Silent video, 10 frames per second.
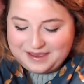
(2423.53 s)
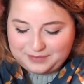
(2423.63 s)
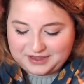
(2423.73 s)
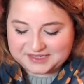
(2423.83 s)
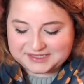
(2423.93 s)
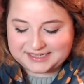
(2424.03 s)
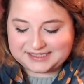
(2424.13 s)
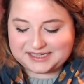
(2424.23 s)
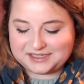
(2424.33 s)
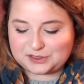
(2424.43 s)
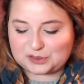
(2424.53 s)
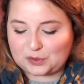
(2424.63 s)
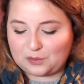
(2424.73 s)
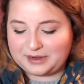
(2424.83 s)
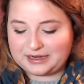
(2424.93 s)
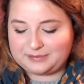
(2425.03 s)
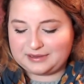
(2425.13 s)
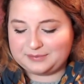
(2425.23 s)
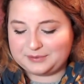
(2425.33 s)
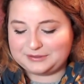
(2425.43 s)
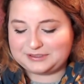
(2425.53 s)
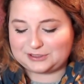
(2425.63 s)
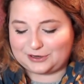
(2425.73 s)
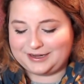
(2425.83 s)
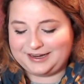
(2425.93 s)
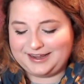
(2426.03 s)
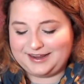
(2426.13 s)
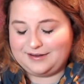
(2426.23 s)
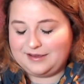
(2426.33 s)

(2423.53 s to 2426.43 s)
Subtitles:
because I'd seen so many people starting it